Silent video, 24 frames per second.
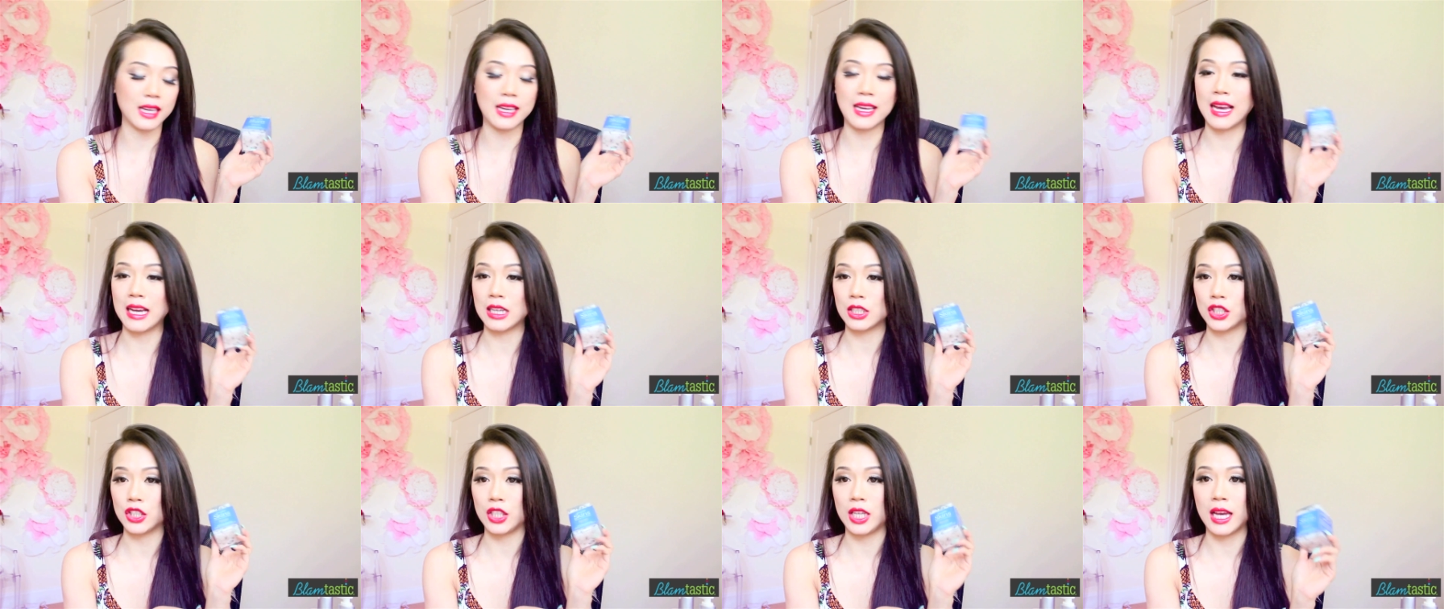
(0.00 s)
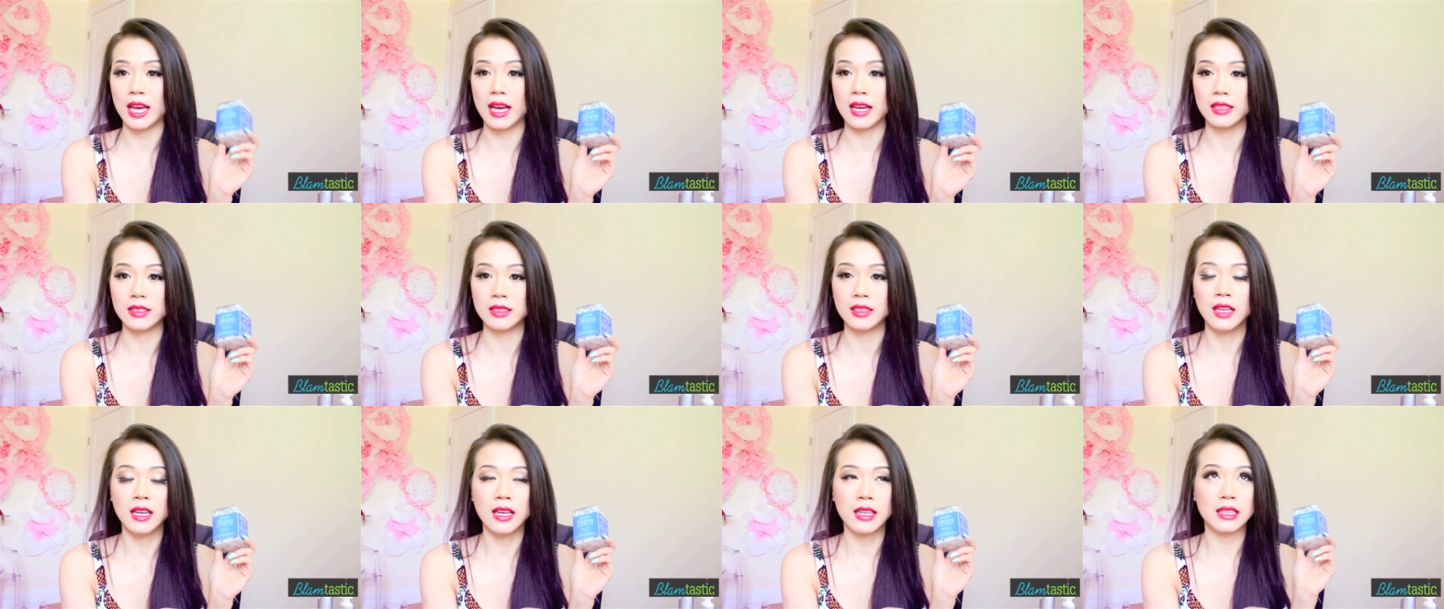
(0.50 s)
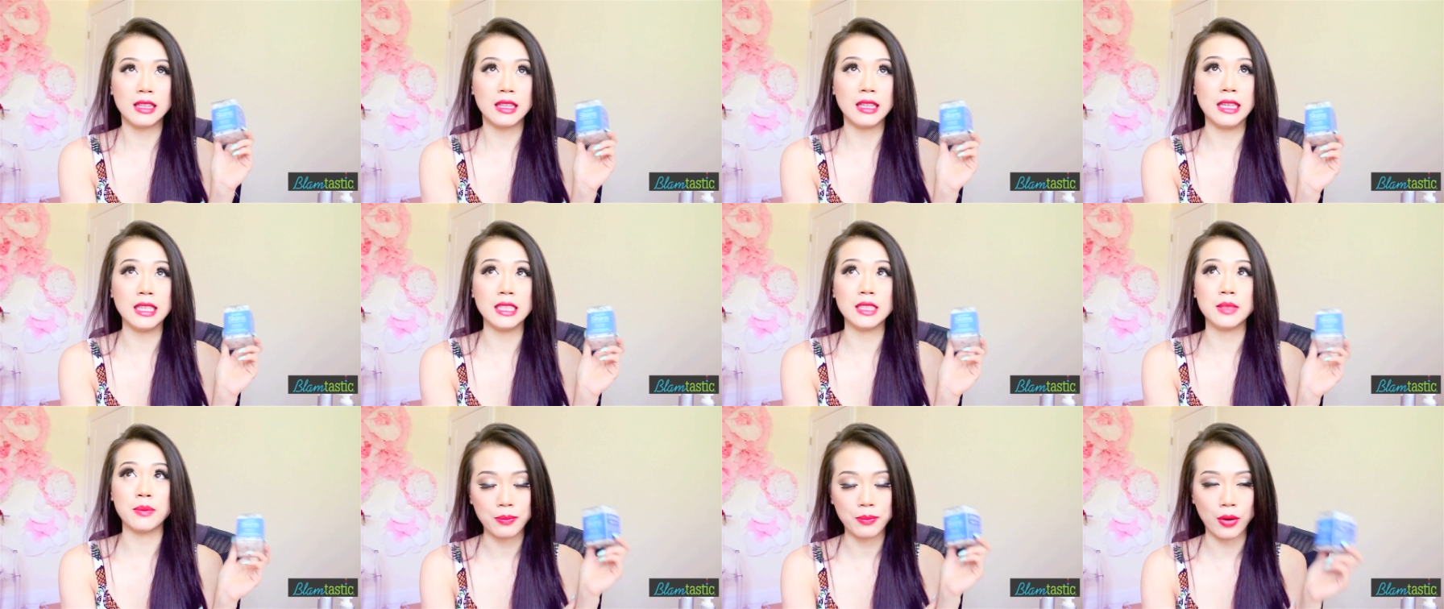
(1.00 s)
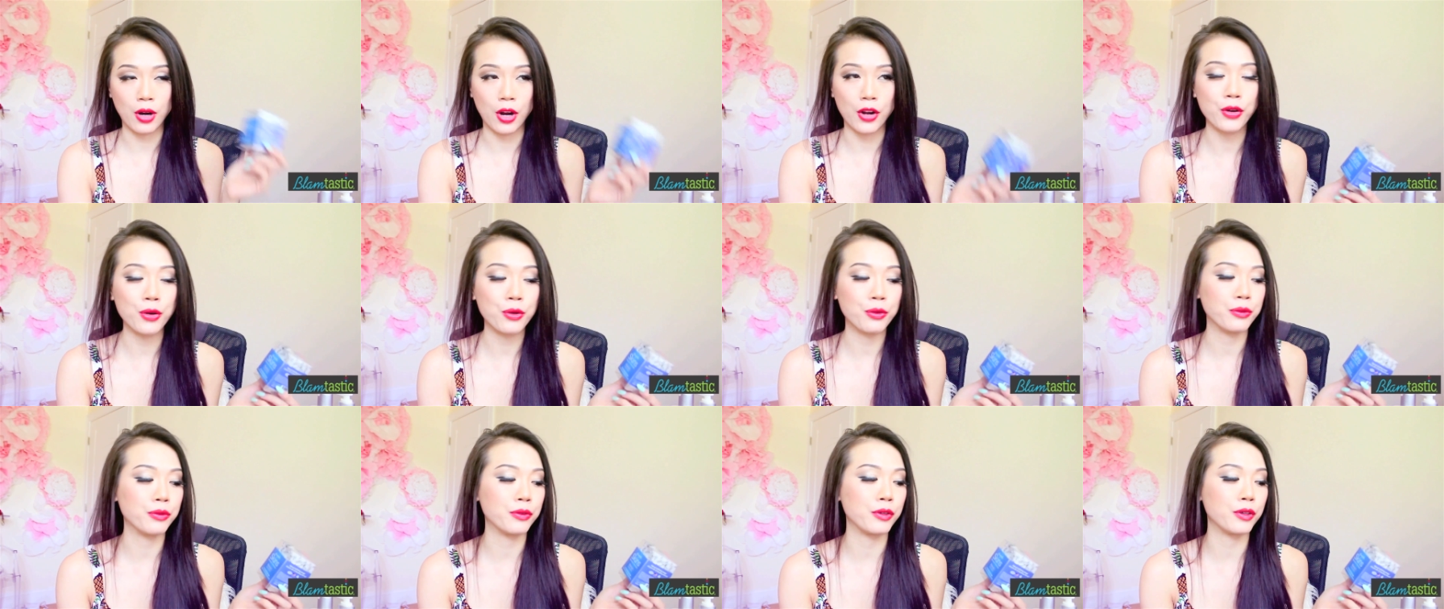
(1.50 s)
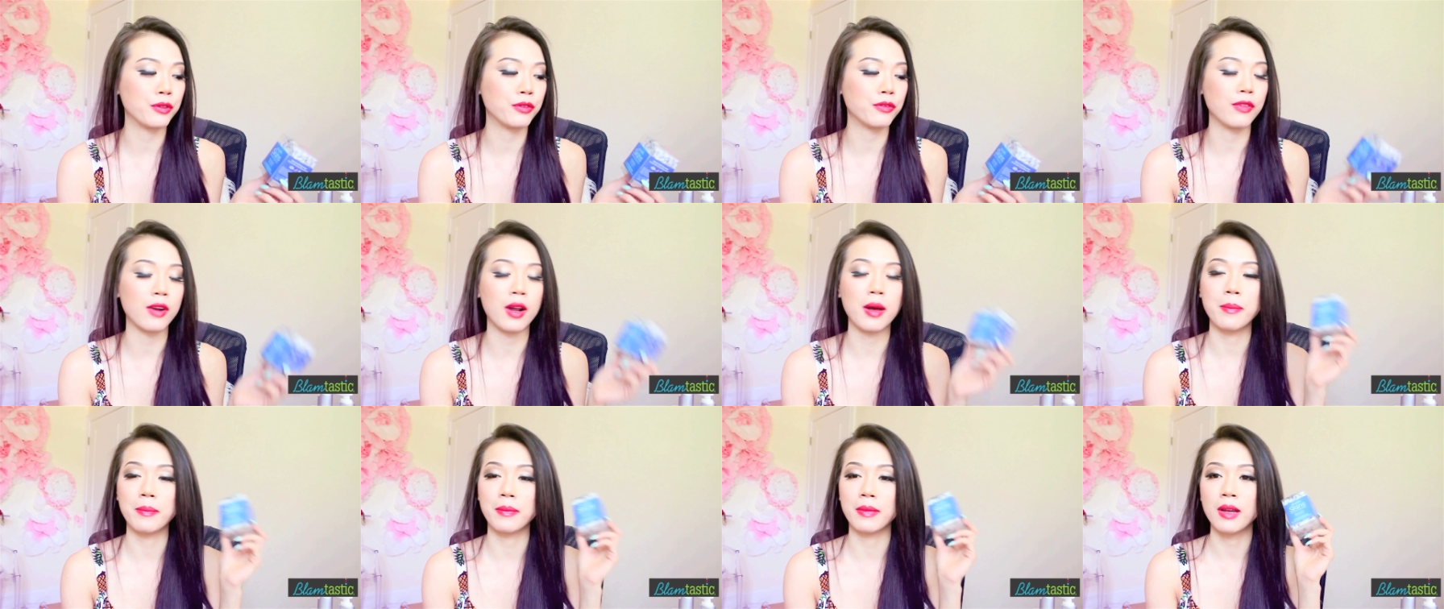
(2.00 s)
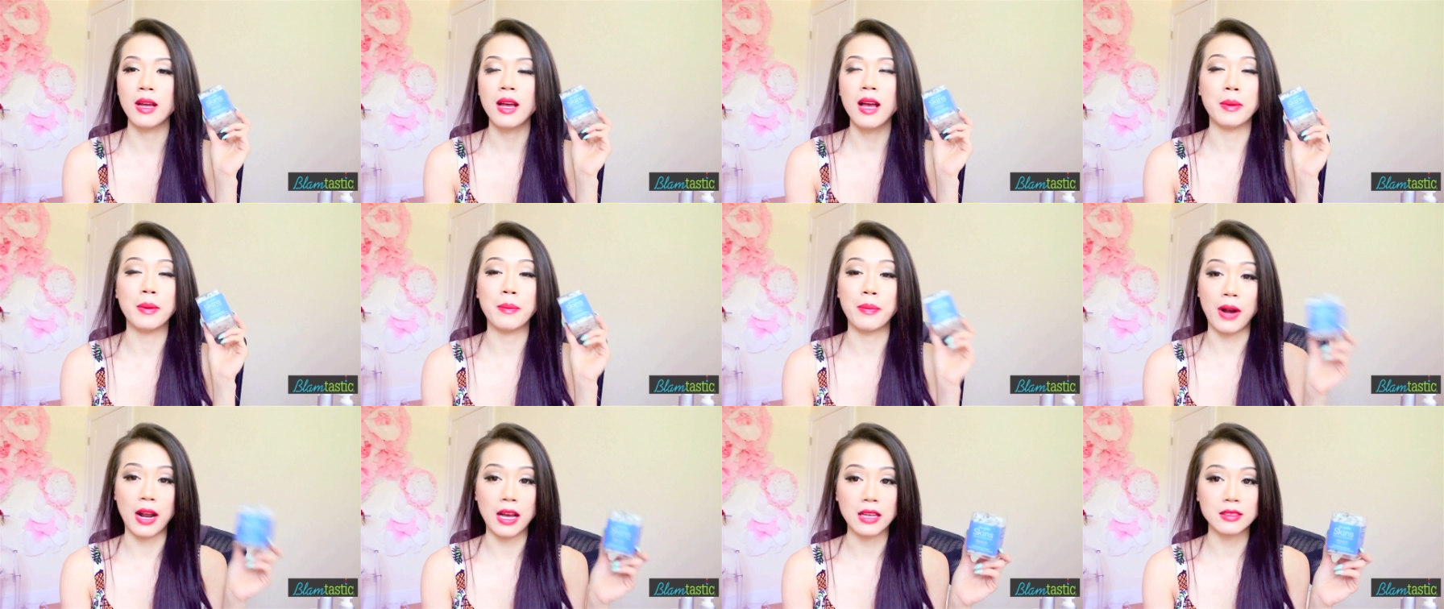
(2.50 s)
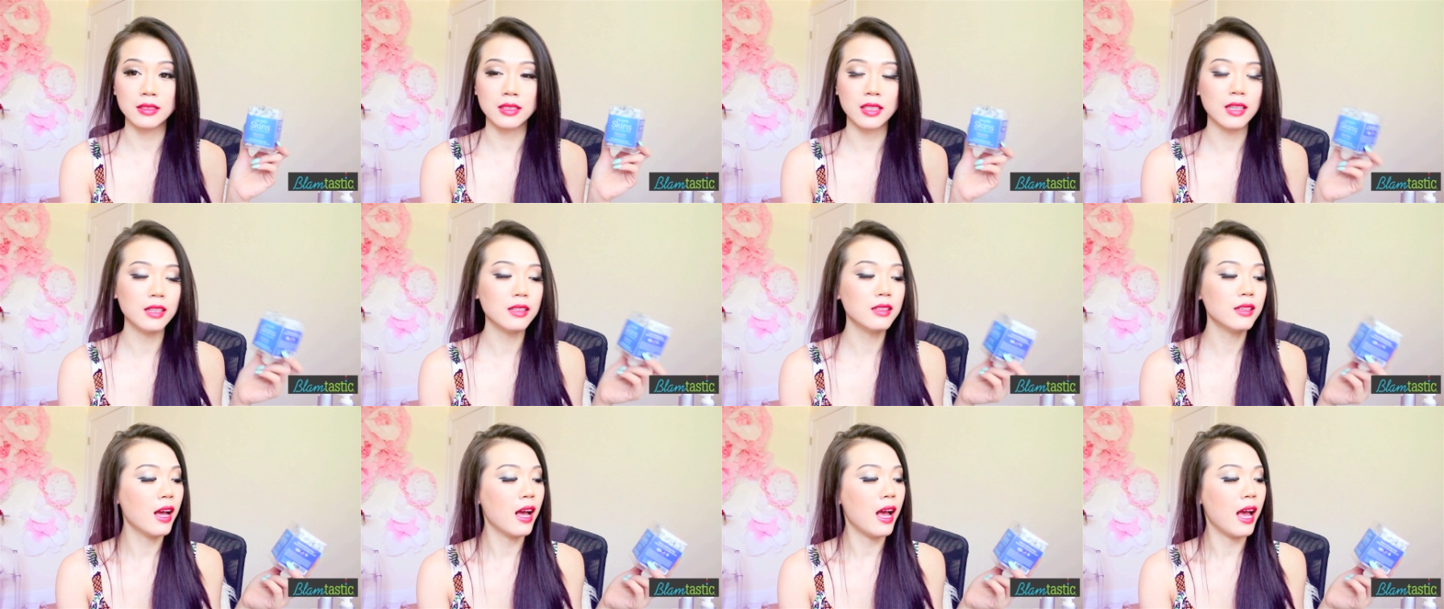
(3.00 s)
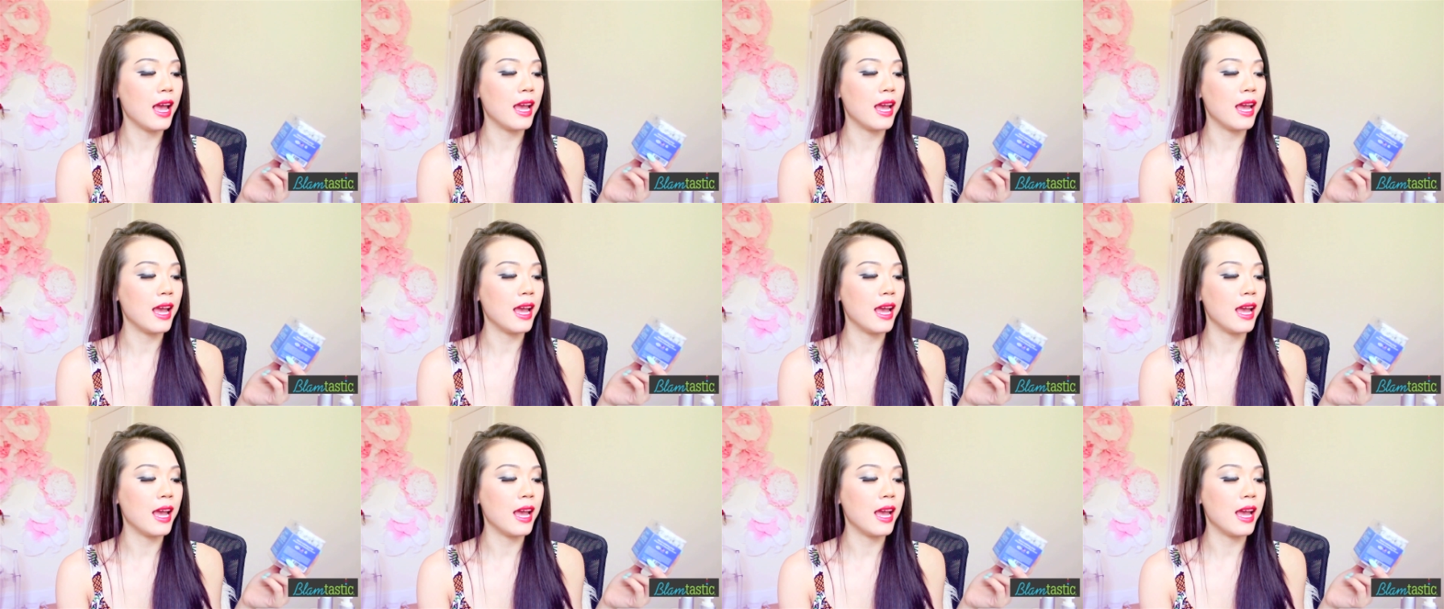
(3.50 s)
I actually had these brought over from Nebraska